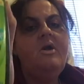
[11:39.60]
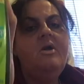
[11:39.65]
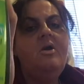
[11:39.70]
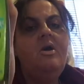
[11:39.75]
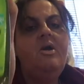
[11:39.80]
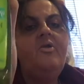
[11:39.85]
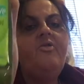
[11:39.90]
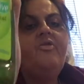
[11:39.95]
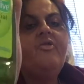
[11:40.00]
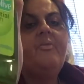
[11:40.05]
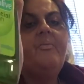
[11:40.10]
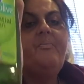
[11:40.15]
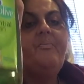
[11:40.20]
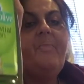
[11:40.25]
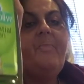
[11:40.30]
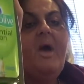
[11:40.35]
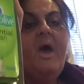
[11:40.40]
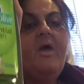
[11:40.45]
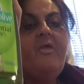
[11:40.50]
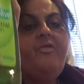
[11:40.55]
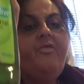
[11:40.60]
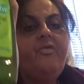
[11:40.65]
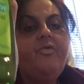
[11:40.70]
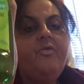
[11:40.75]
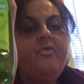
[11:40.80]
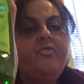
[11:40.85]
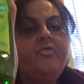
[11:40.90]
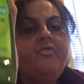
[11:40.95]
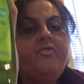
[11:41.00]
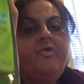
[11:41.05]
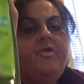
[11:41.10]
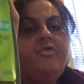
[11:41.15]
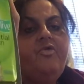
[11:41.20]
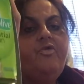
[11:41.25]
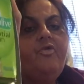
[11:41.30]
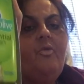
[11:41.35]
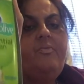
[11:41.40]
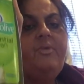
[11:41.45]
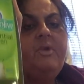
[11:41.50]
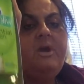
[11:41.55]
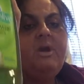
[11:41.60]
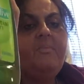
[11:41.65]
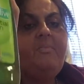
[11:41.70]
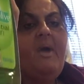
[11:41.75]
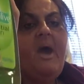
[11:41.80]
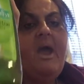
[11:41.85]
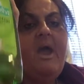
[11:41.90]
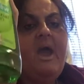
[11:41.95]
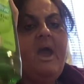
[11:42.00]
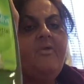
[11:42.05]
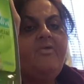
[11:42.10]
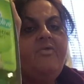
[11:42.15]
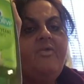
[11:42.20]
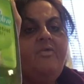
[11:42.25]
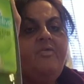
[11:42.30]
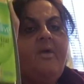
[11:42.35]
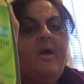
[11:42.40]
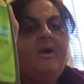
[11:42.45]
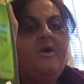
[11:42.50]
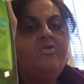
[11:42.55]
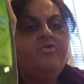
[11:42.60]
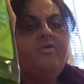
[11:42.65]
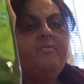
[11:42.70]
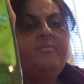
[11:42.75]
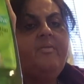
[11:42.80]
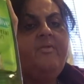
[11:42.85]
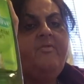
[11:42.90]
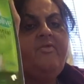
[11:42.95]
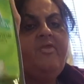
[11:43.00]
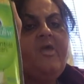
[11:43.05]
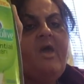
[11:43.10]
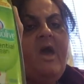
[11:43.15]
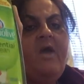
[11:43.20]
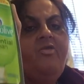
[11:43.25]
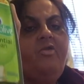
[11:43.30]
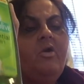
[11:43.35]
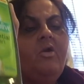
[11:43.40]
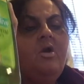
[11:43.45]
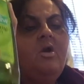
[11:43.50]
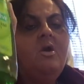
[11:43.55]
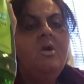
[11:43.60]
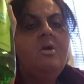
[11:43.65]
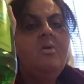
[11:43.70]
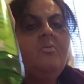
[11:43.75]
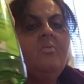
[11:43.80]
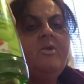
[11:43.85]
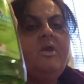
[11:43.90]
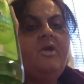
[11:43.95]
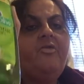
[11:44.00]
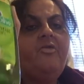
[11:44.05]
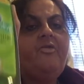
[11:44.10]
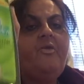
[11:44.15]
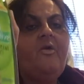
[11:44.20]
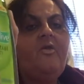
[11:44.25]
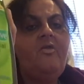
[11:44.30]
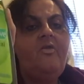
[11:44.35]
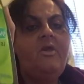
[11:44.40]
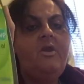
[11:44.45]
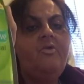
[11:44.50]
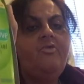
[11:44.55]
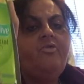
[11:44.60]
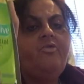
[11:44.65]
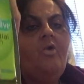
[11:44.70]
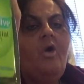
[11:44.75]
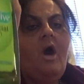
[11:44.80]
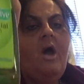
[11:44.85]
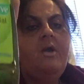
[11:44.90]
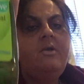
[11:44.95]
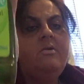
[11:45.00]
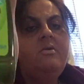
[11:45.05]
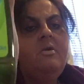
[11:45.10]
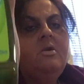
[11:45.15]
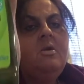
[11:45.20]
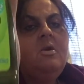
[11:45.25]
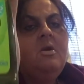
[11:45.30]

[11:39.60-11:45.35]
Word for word: good. It's the best dish soap you can buy at the Dollar Tree besides when they sell the Little Dawn.